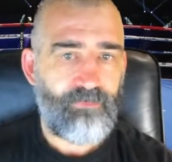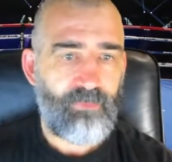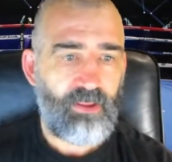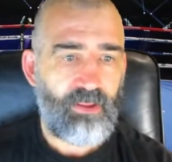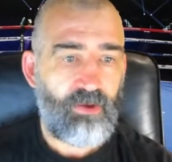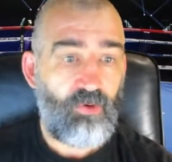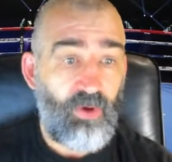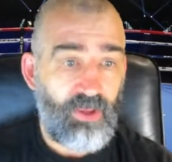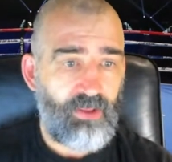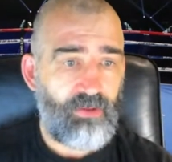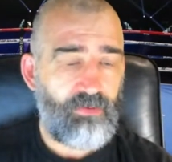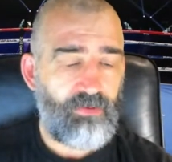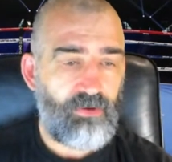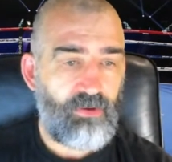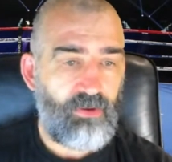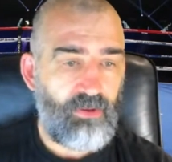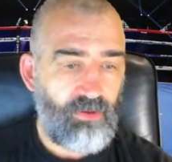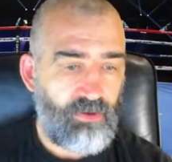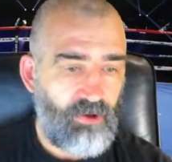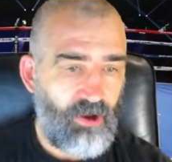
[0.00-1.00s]
quick
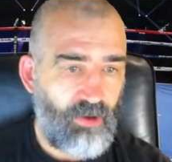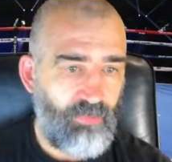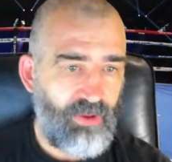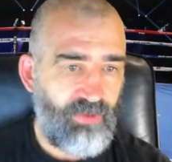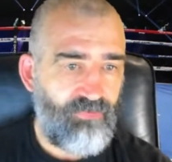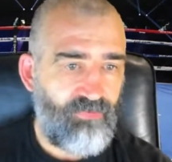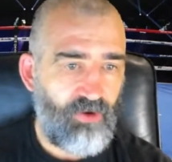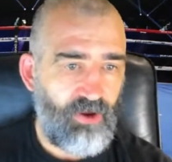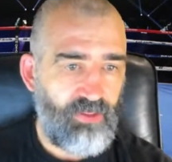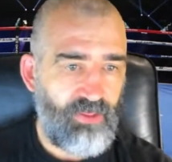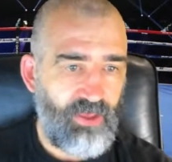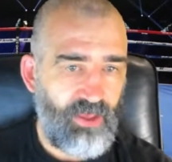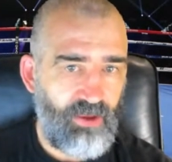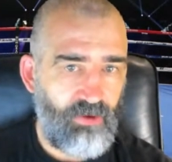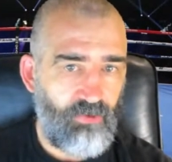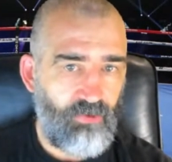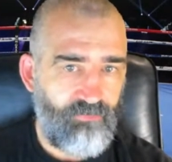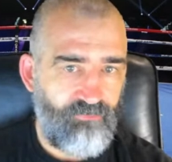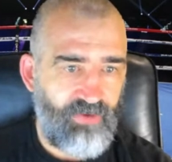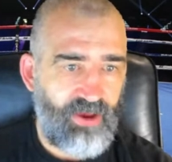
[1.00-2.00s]
comment for you there,
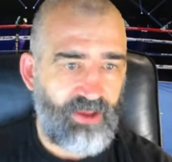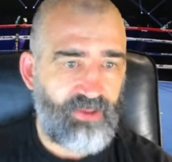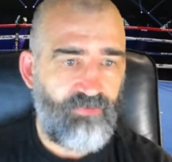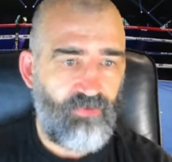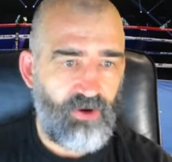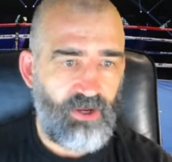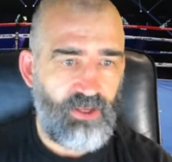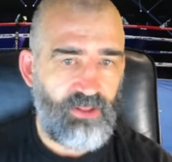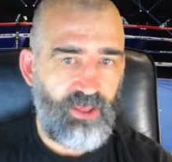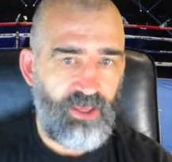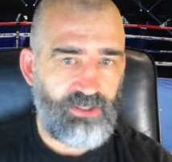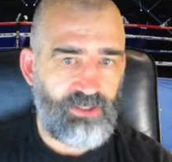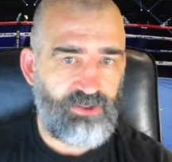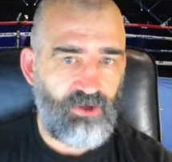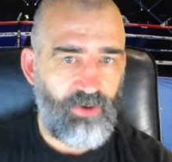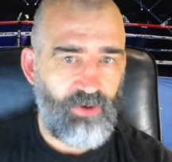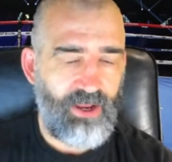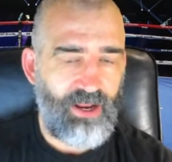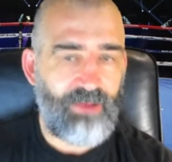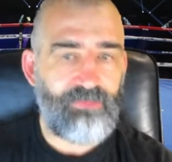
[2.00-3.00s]
or fact for you there
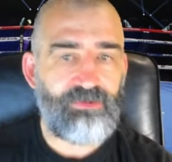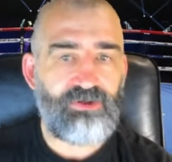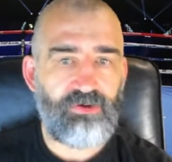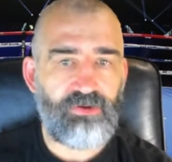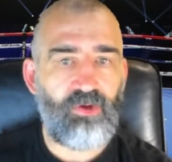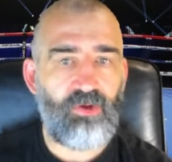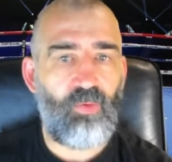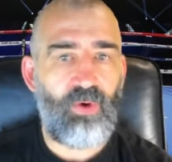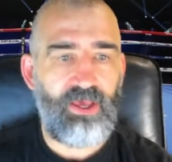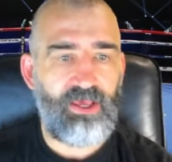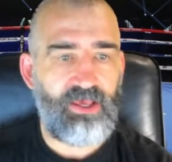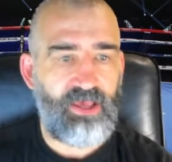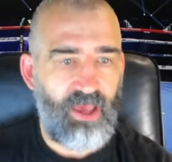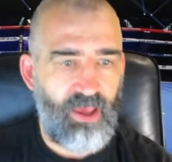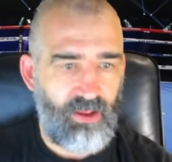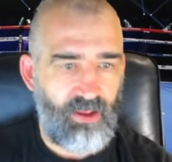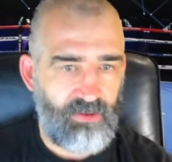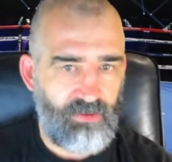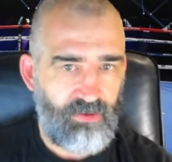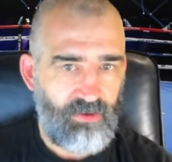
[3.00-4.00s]
too, mate. Up until the
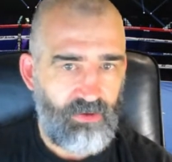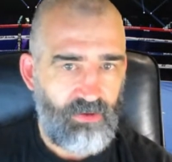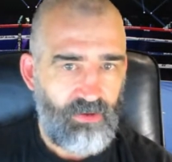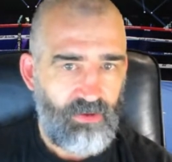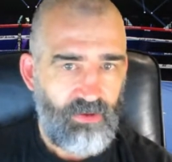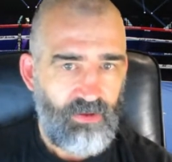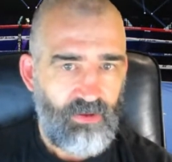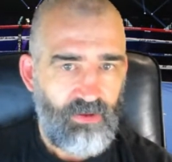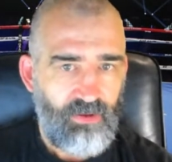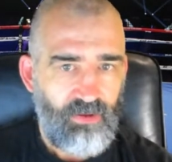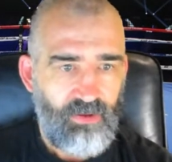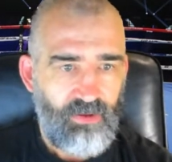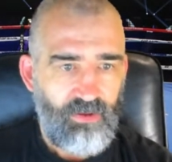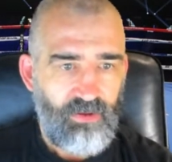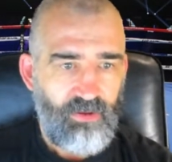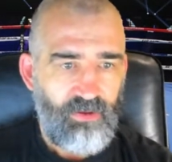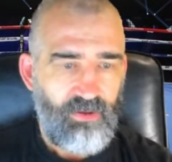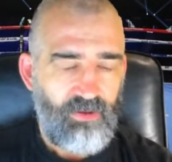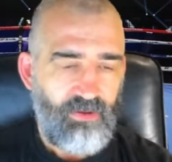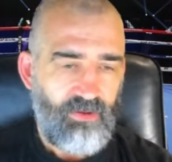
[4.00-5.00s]
weekend,
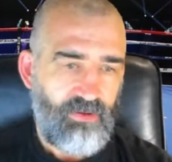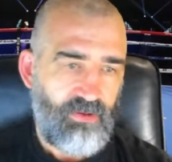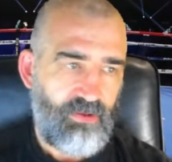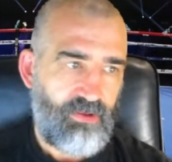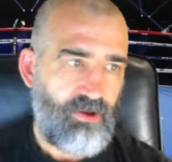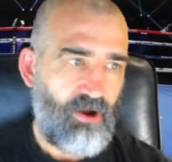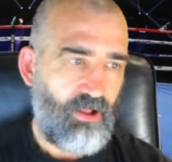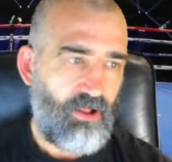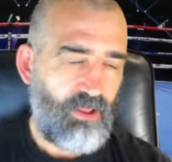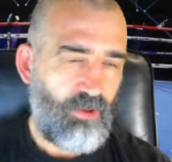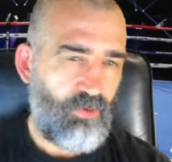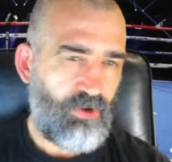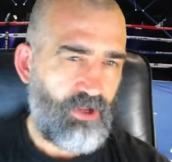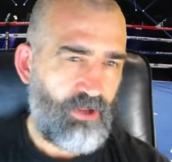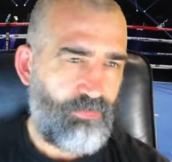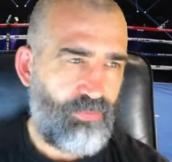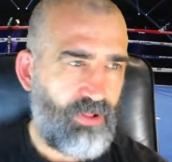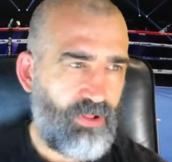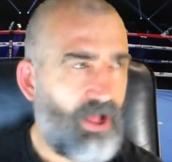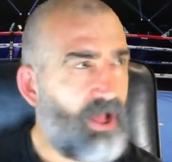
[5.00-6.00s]
Collingwood
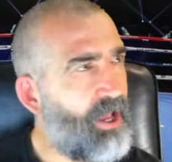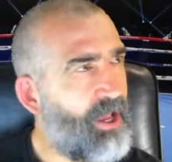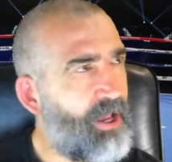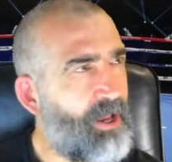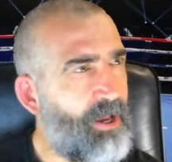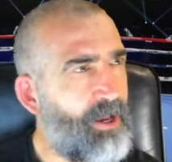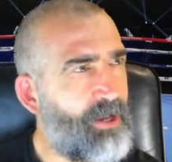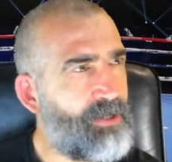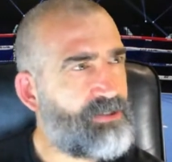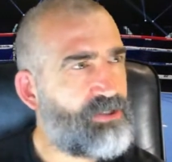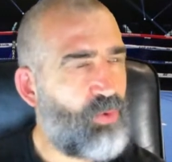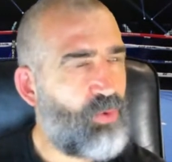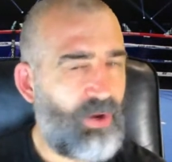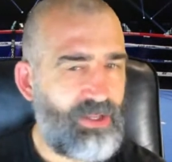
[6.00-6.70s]
had played